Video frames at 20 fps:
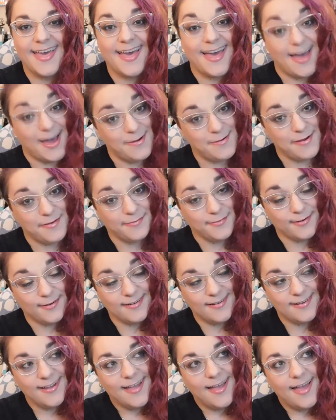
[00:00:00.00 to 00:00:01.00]

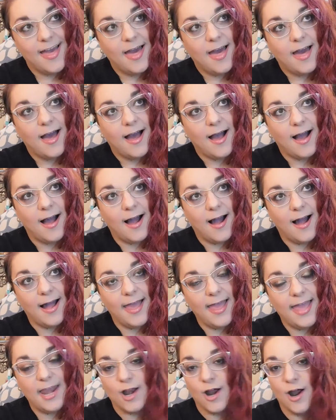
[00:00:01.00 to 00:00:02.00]
However,
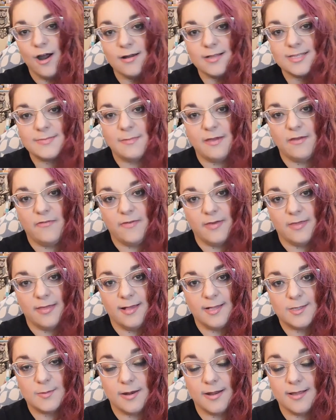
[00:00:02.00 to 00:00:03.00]
it hurts my
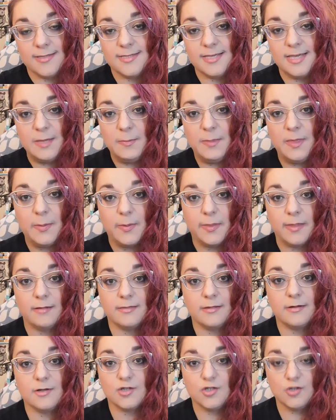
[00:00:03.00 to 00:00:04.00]
feelings when I see people
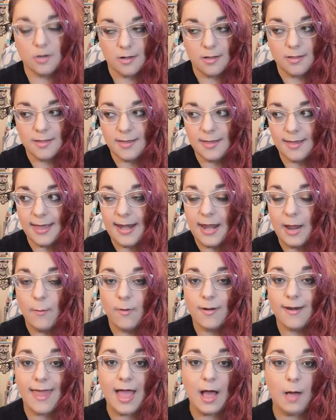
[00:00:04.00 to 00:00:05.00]
out there struggling and I
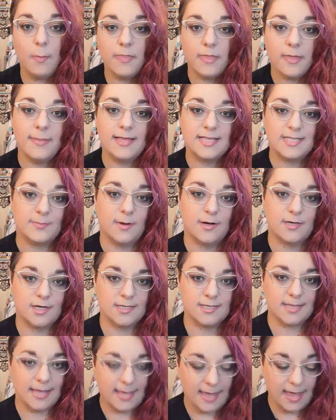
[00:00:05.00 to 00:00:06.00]
want to help them as much
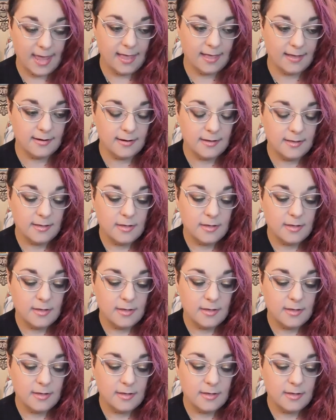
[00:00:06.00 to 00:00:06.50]
as I can.